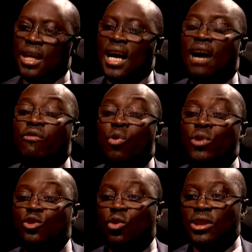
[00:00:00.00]
I've
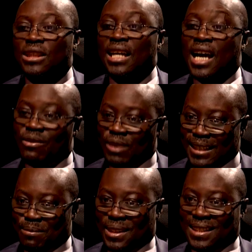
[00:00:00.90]
always cautioned our
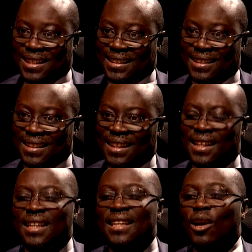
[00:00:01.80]
Vice President
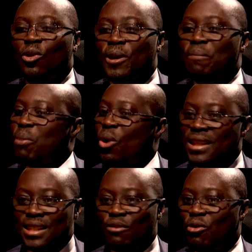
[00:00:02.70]
that, look,
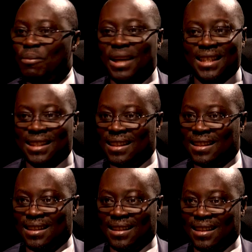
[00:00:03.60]
policy formulation
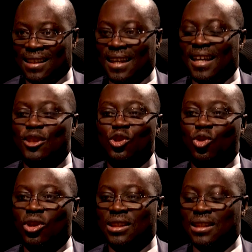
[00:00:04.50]
is
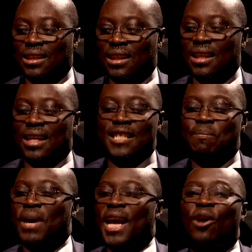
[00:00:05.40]
not a
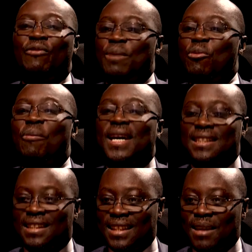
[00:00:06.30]
spur of the
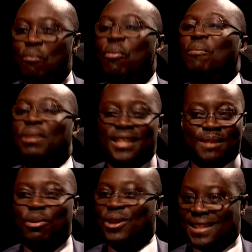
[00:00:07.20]
moment
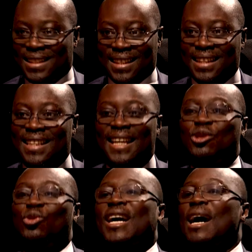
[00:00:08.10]
populist policy
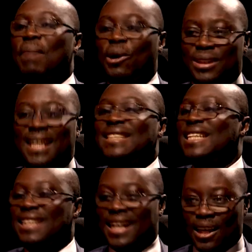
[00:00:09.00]
that you come out and
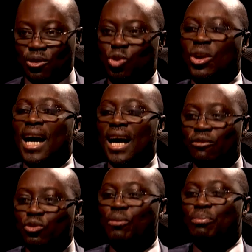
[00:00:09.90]
just announce. You
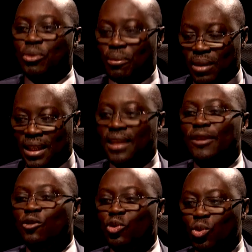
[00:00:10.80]
have to properly
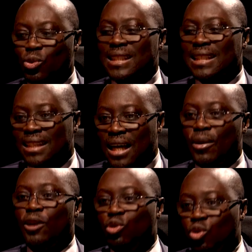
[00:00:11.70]
sit down
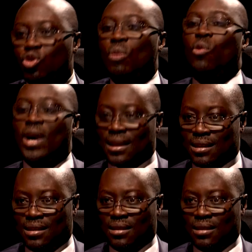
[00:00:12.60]
and do some work.